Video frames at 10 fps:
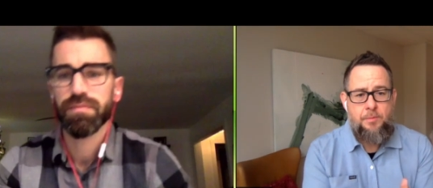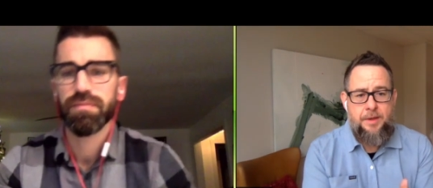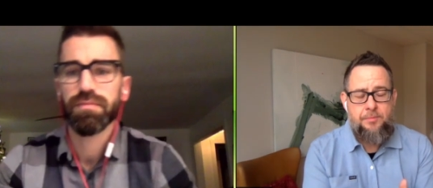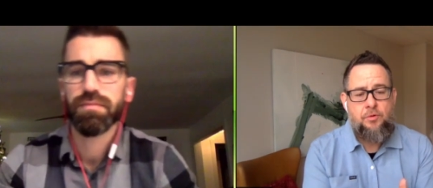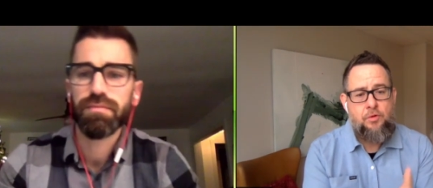
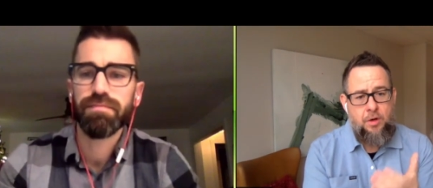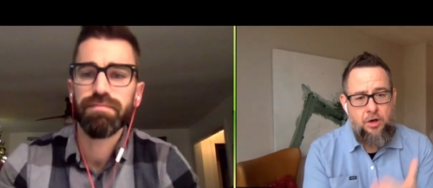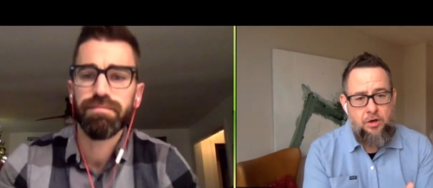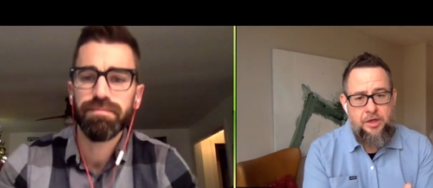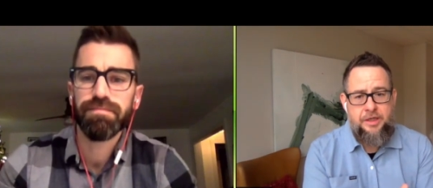Speaker 1: people who are
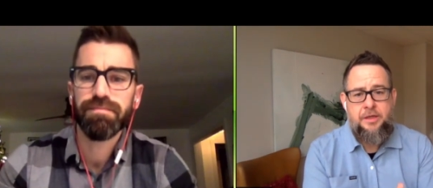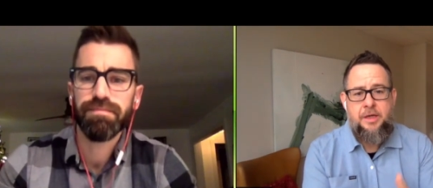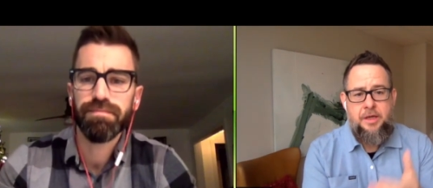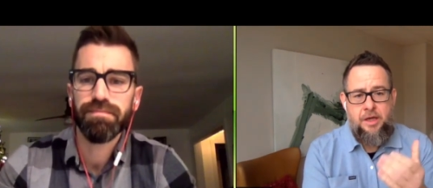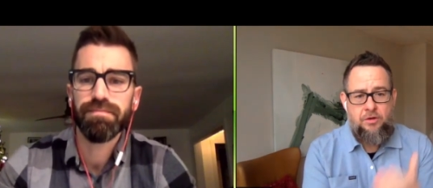hurting
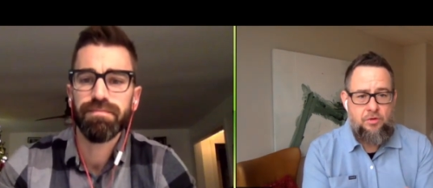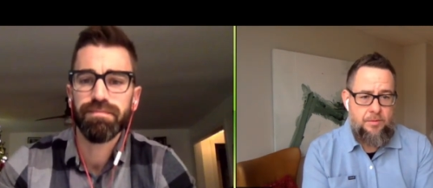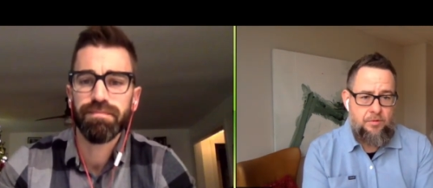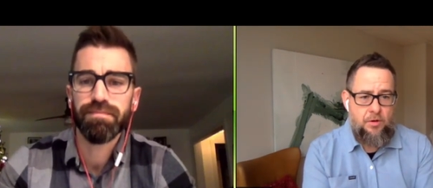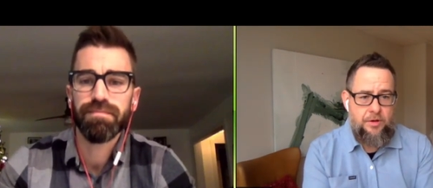and who are
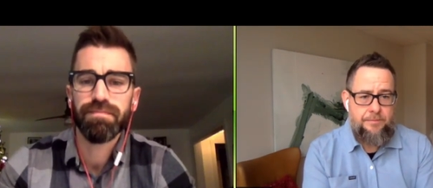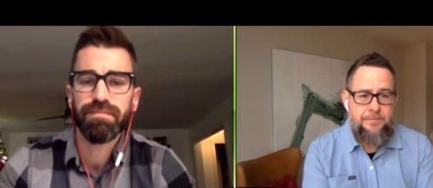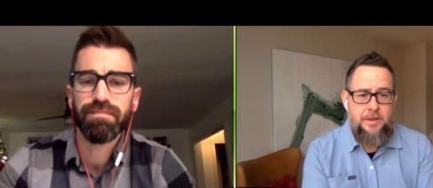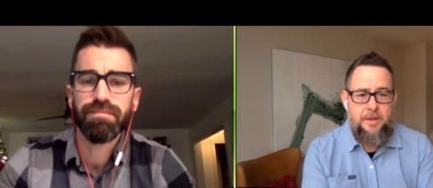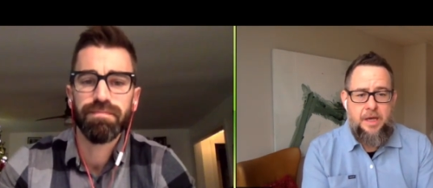broken.
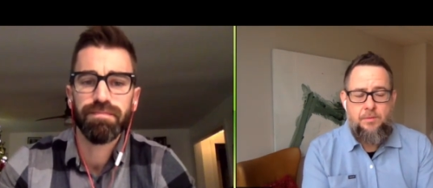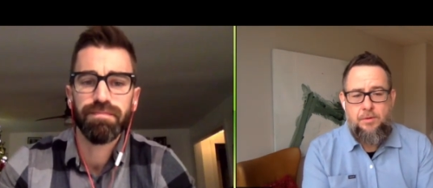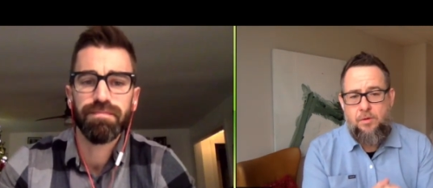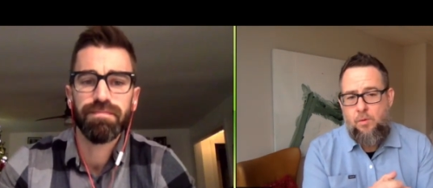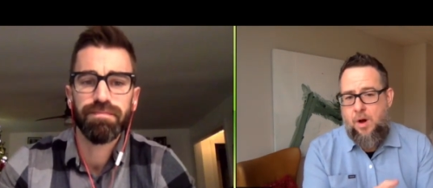And we
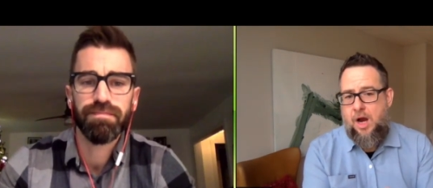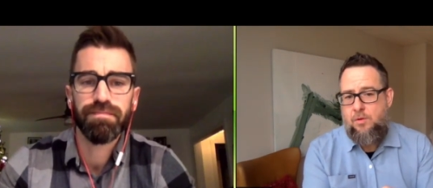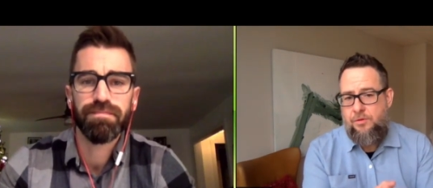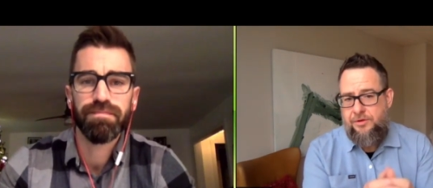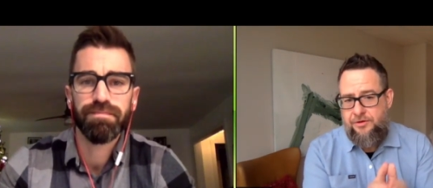will walk
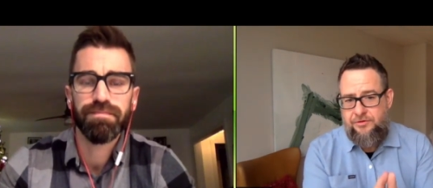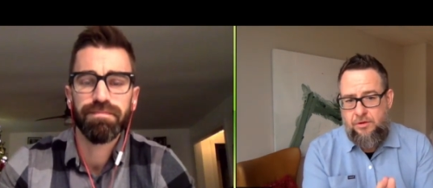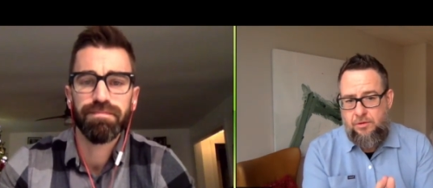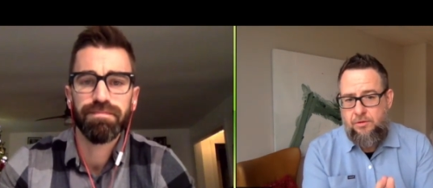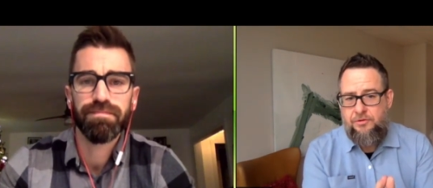with these
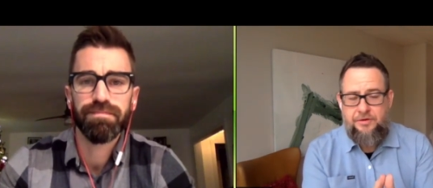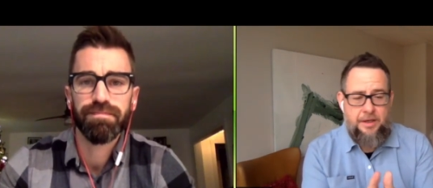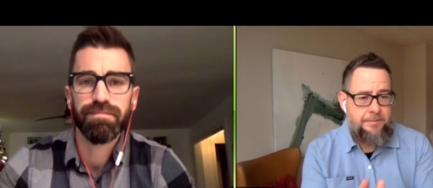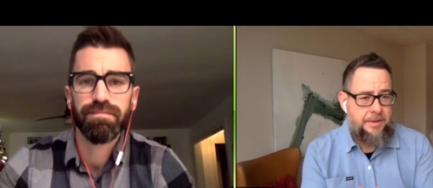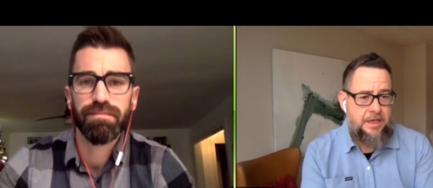girls
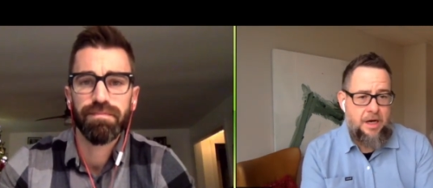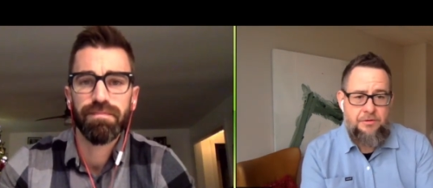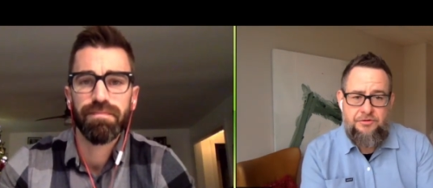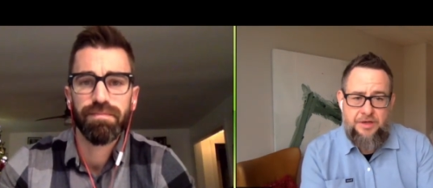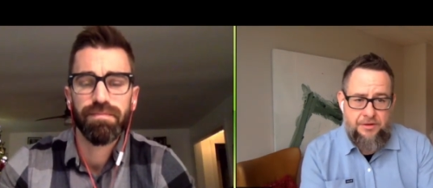and many
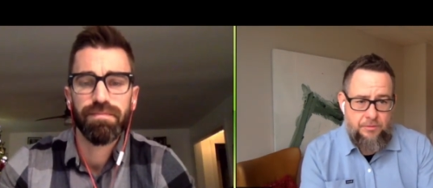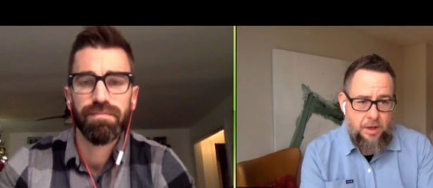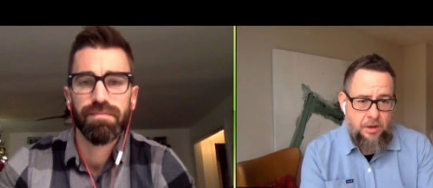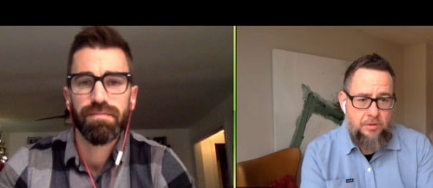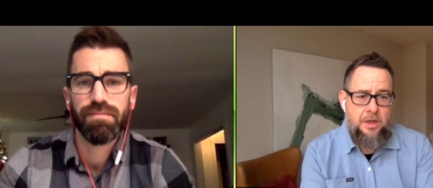others down the
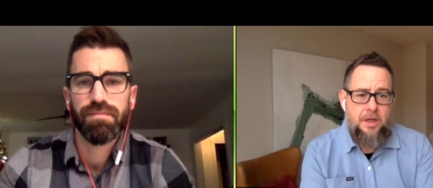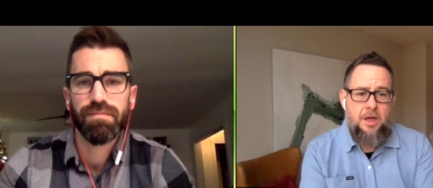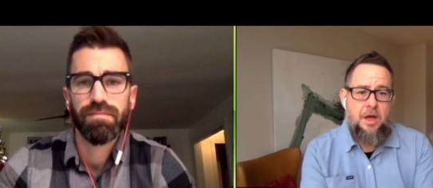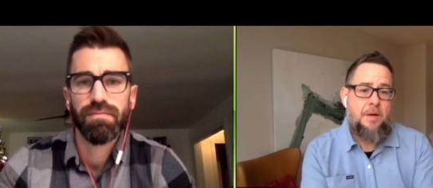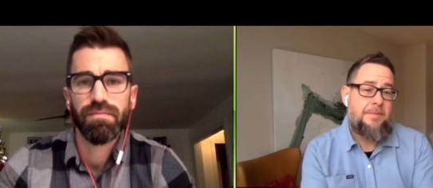road
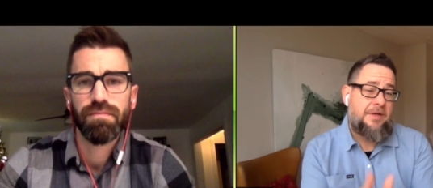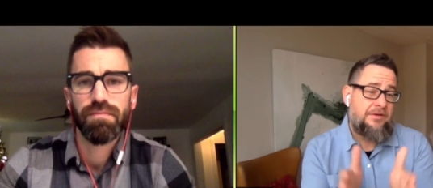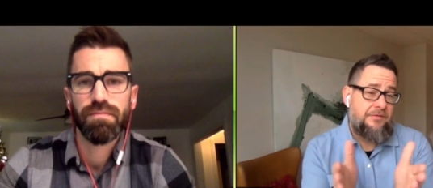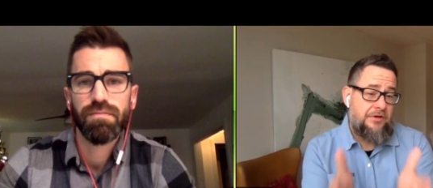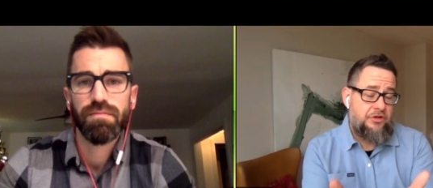um, because
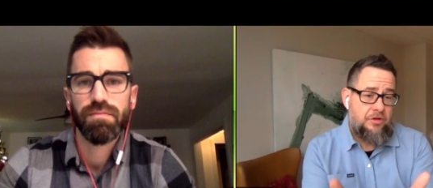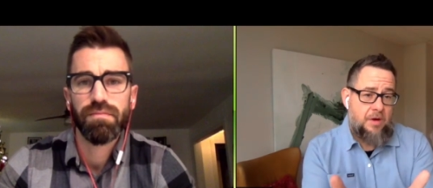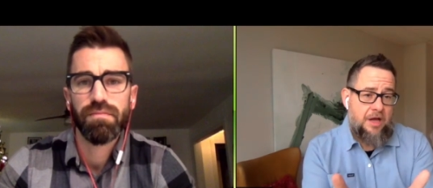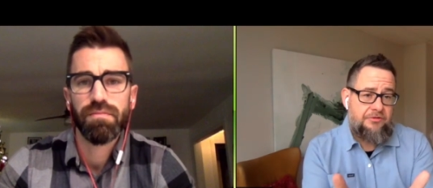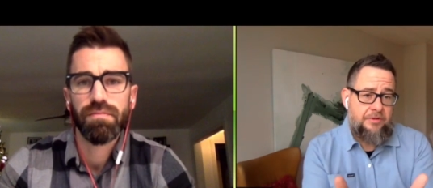of your
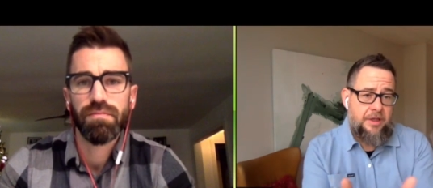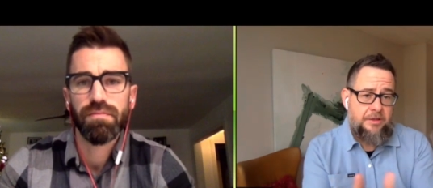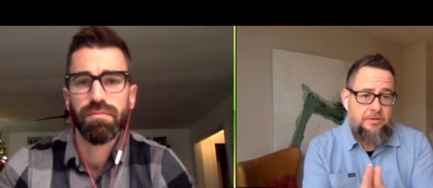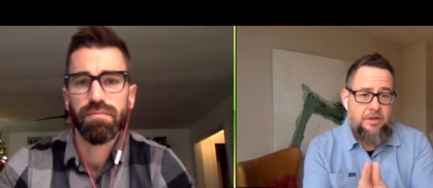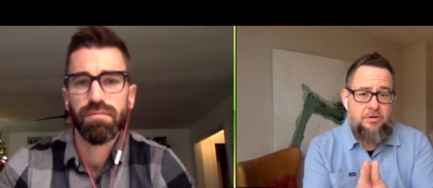generosity. And
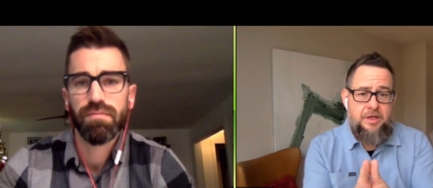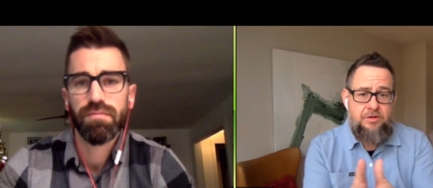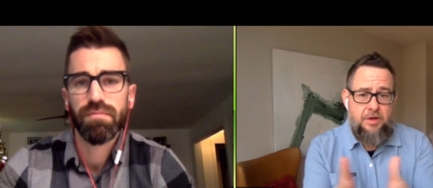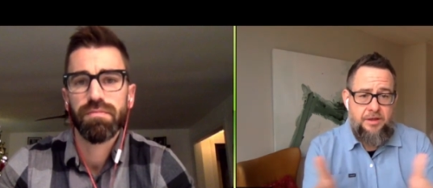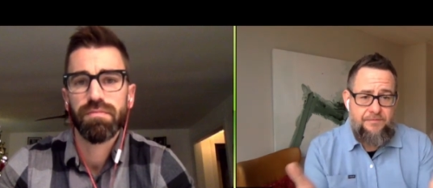you literally
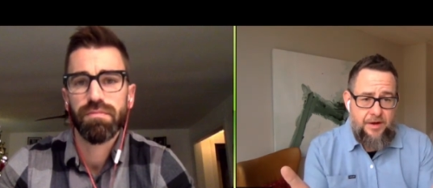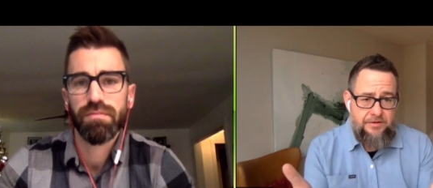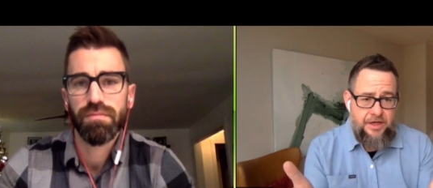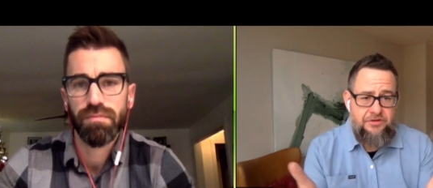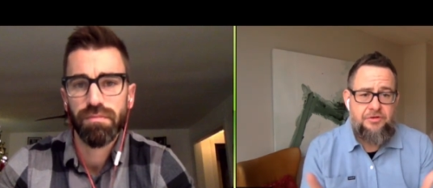create the
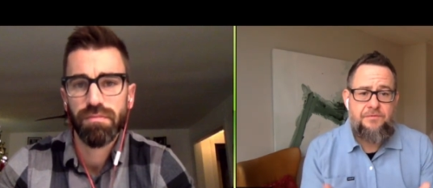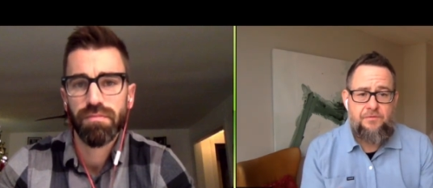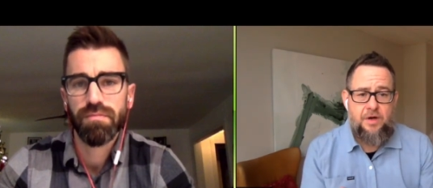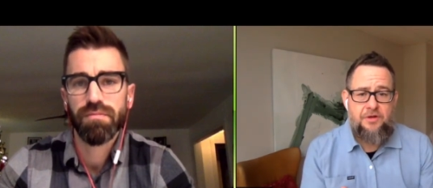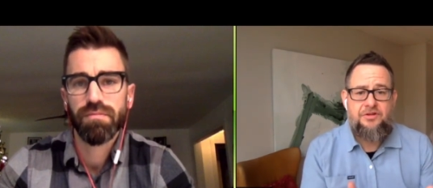foundation
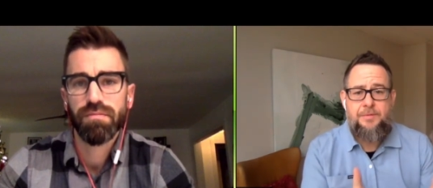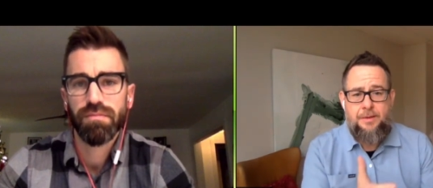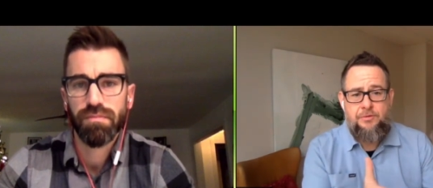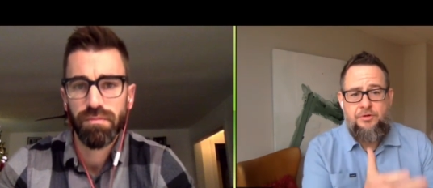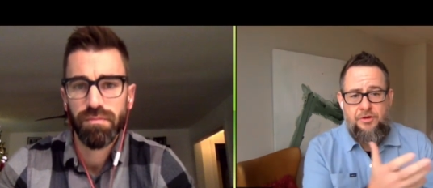for us to be
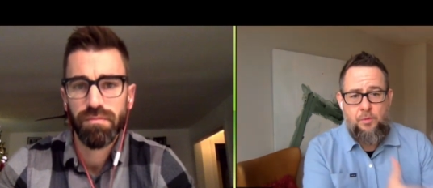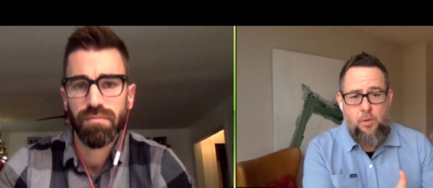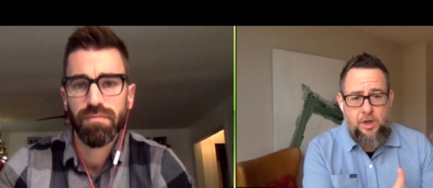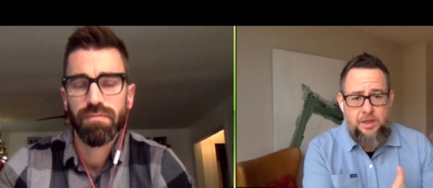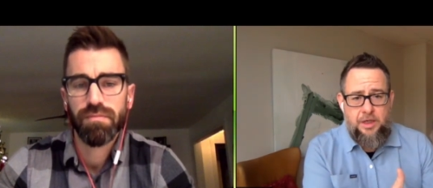able to do the
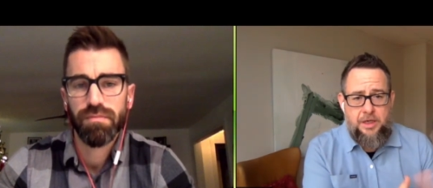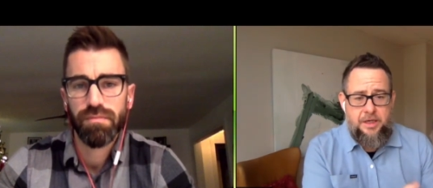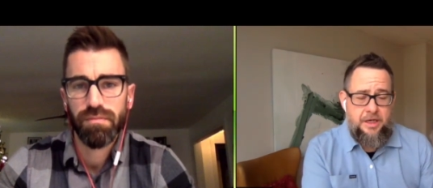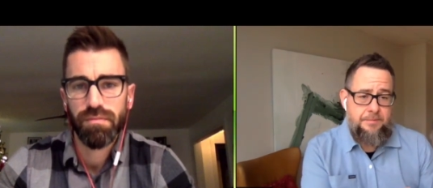work in